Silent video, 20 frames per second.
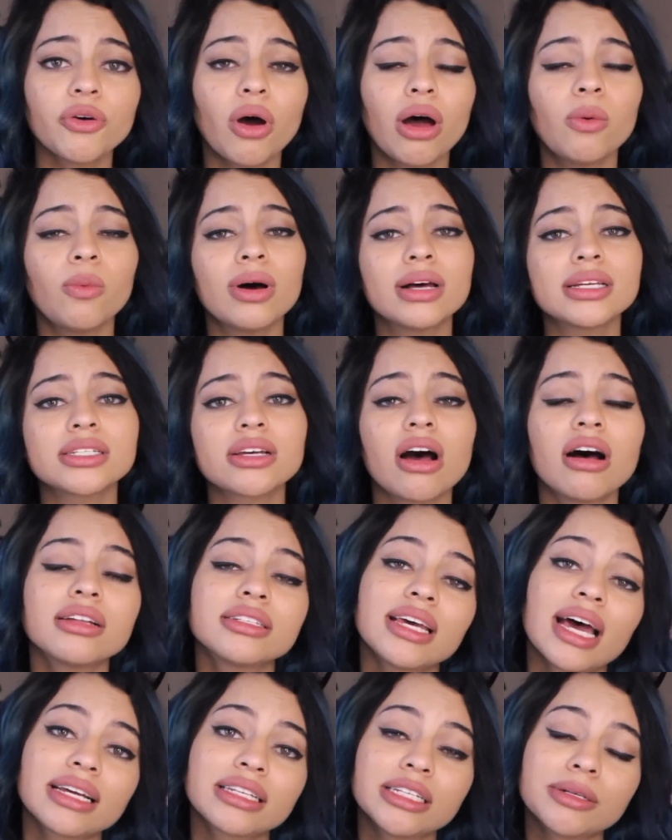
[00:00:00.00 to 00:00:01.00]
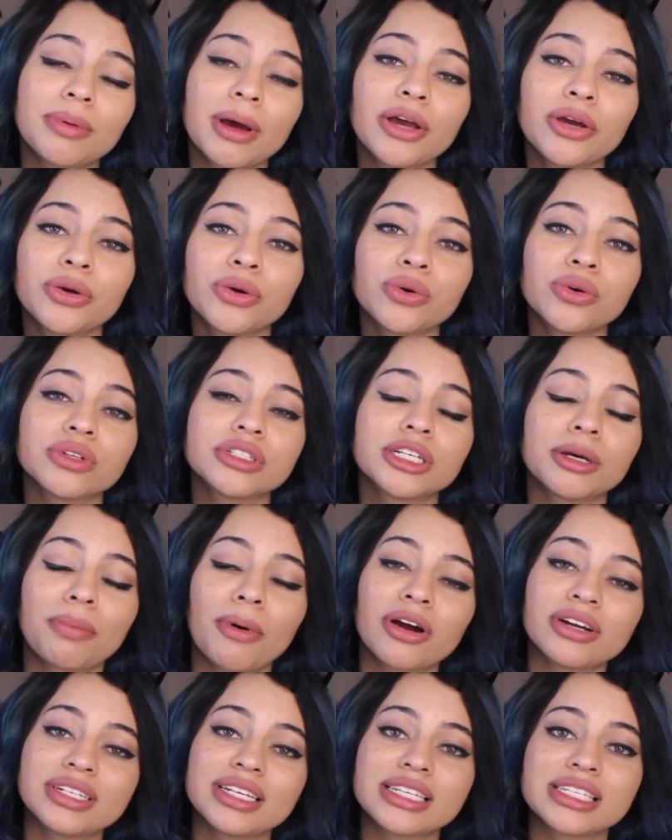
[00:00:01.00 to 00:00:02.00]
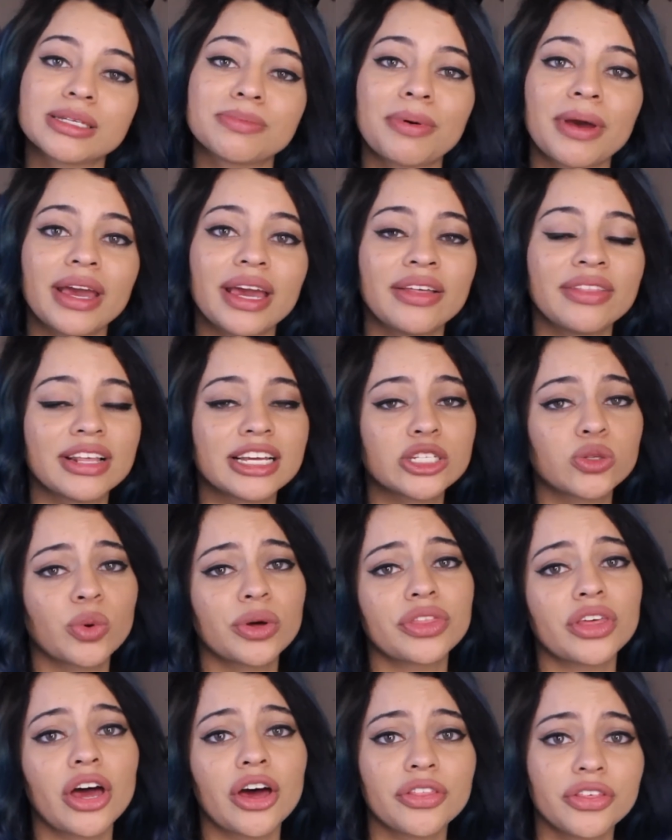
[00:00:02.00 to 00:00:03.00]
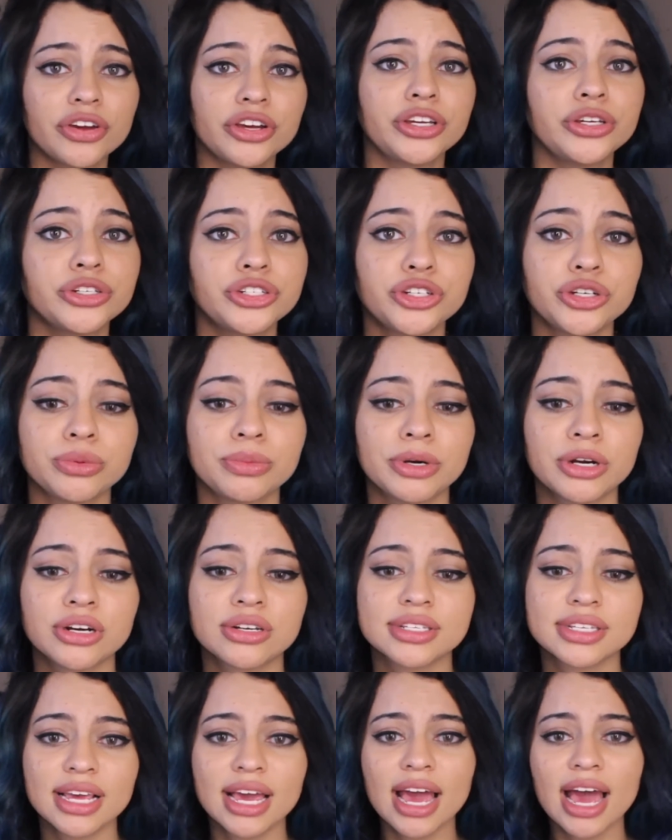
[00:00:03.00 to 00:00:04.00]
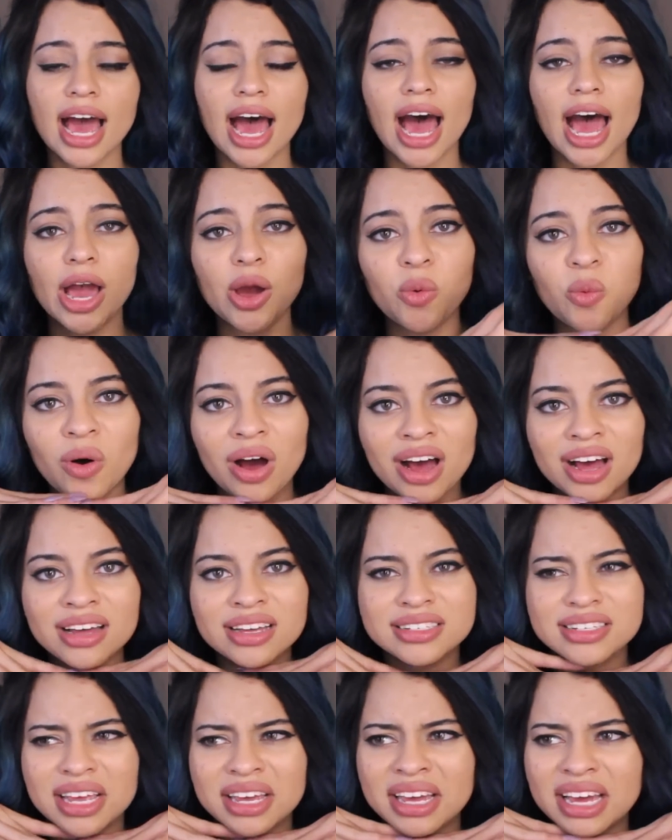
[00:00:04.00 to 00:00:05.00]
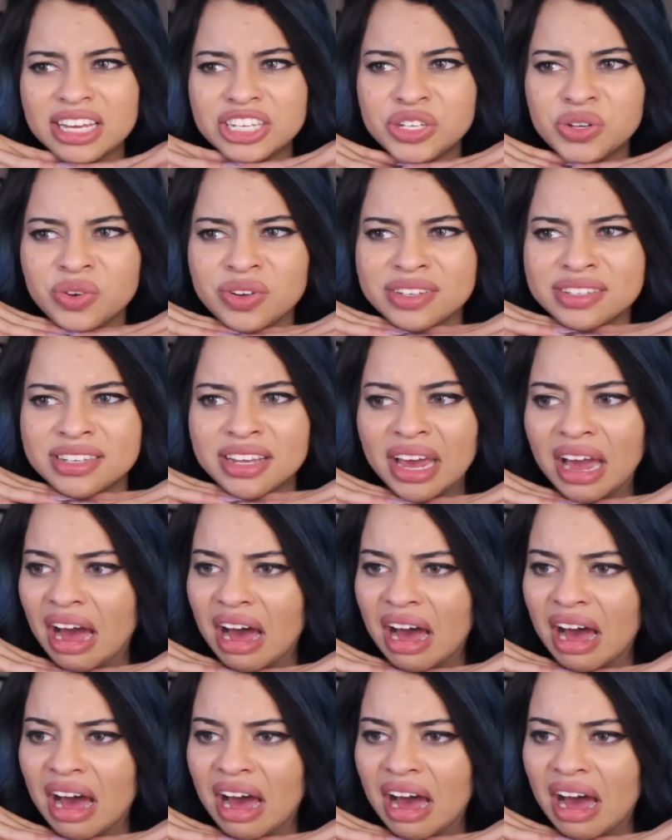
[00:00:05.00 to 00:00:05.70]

So I was contacted by Google to participate in this with other YouTubers. I was, I guess you can say,